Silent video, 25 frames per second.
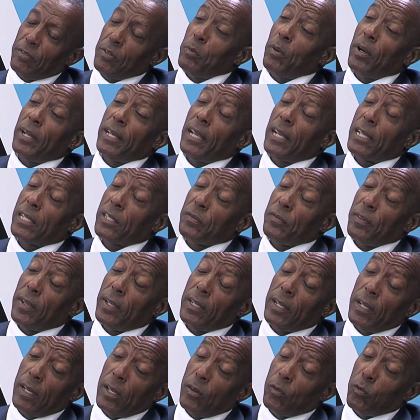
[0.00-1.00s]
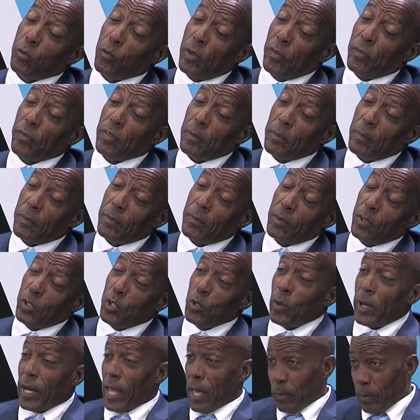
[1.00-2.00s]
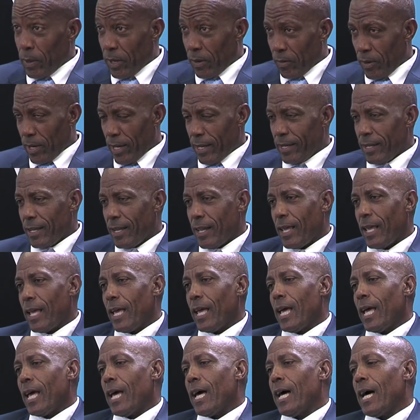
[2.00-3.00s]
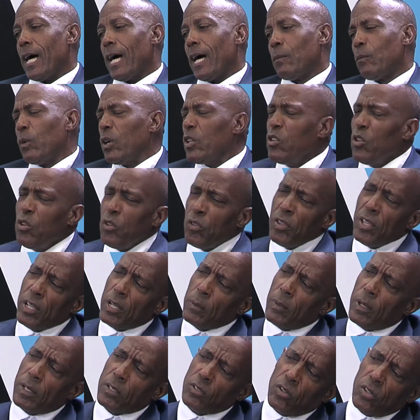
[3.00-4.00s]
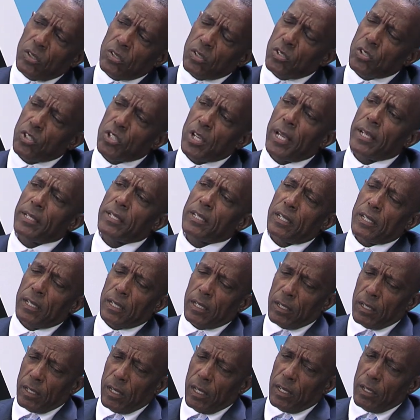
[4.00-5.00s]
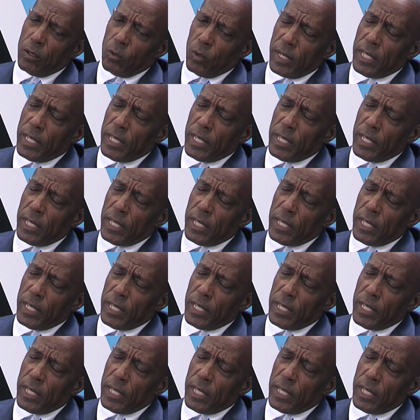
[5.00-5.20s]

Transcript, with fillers: everybody has fell in love with him. You know what I mean, right? Yes. Um, what do you think about Dr. Chaitan and